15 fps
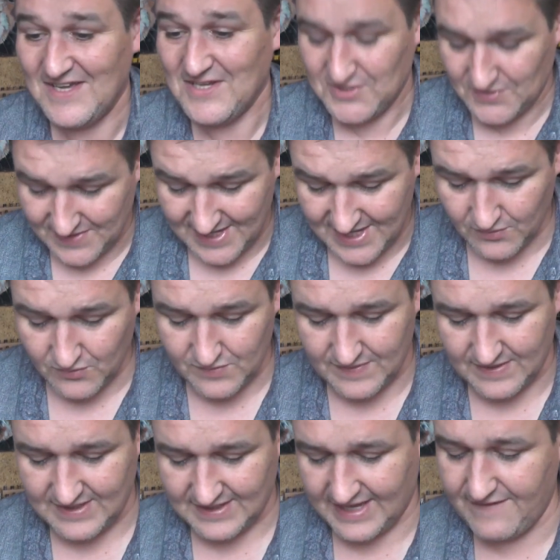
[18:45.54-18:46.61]
So there you go.
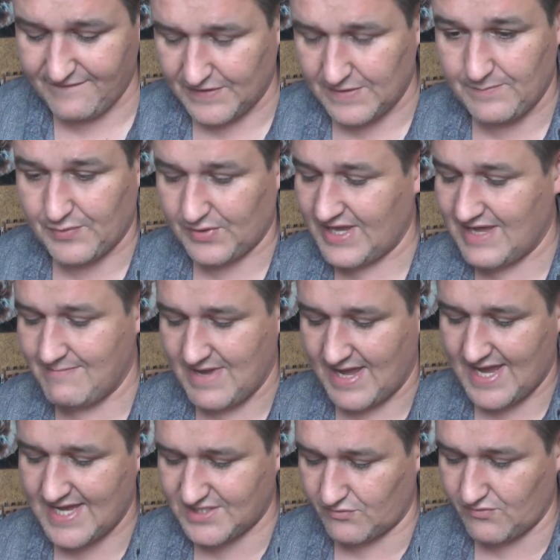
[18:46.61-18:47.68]
The Kayfun Prime
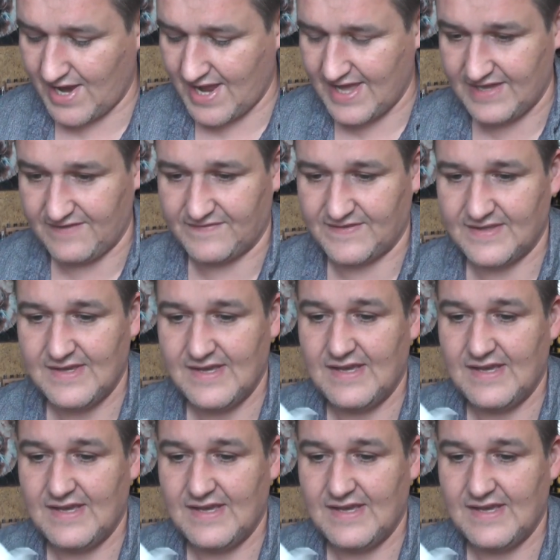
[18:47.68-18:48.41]
has arrived.